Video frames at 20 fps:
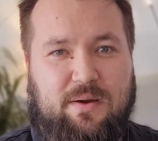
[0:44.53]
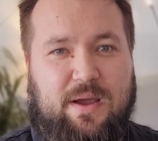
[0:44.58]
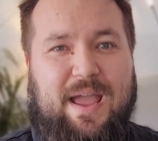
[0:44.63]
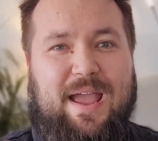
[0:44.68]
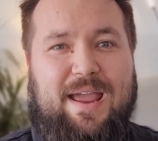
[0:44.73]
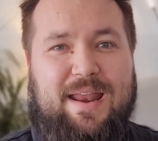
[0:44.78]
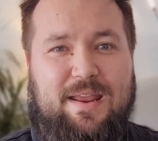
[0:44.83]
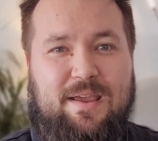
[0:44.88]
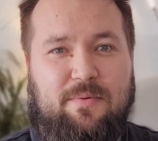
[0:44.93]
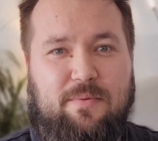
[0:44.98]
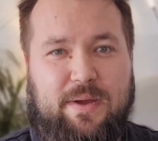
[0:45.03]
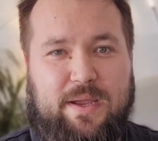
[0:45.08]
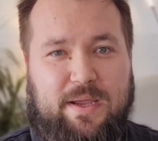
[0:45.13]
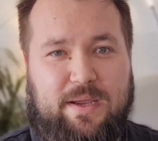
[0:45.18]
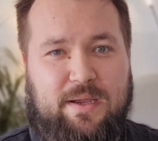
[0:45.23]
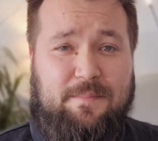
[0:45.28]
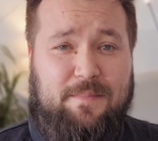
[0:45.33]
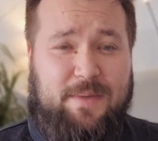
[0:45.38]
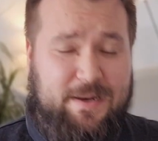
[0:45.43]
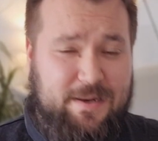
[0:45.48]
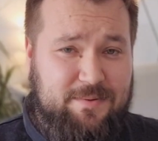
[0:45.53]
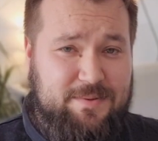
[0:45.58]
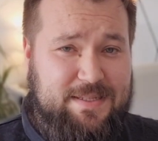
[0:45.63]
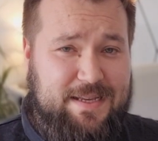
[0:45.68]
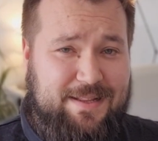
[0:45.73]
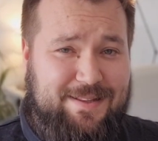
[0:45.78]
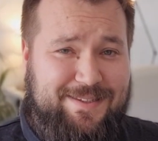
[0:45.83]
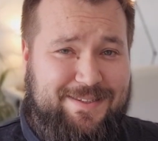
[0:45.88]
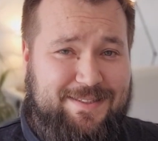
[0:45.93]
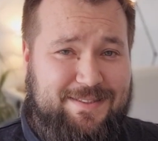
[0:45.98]
Anyway, my name is
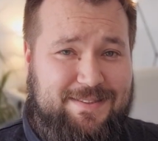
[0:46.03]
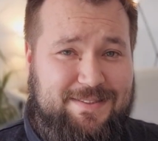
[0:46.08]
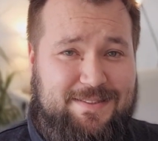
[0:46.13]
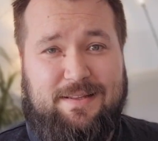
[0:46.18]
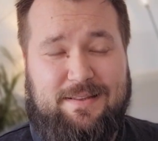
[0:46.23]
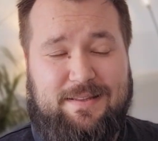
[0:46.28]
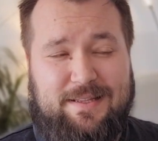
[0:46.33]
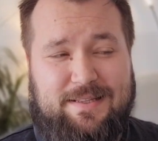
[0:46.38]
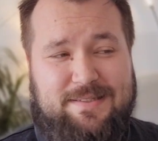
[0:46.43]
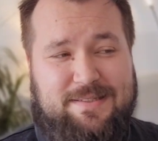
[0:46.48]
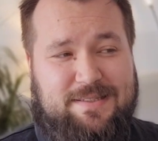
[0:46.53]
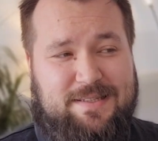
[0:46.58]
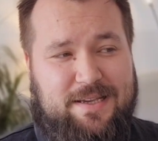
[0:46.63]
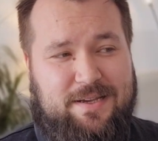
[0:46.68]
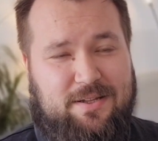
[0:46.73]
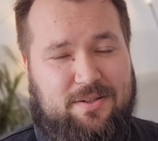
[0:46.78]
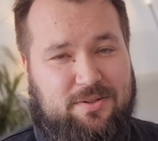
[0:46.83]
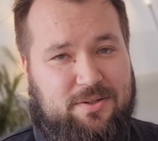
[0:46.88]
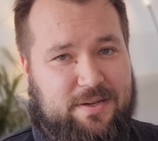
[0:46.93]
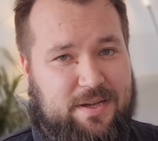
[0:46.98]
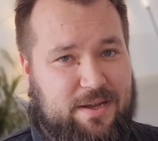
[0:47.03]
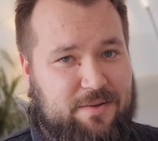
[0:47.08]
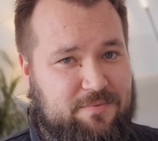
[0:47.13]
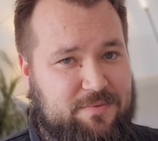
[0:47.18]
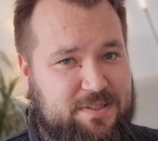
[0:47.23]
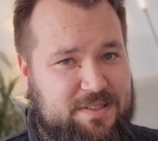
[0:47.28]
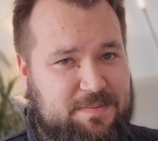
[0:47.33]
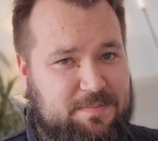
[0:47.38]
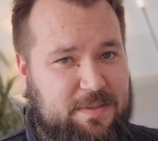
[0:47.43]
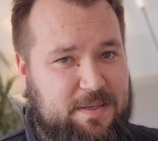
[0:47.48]
Alex. Let's take a look at
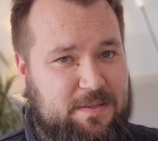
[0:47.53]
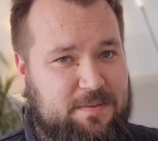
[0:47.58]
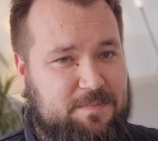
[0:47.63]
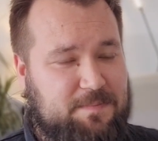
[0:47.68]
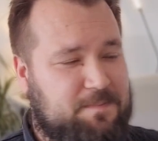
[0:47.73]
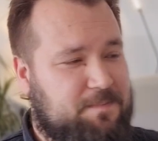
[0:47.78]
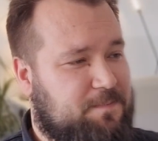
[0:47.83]
Respell.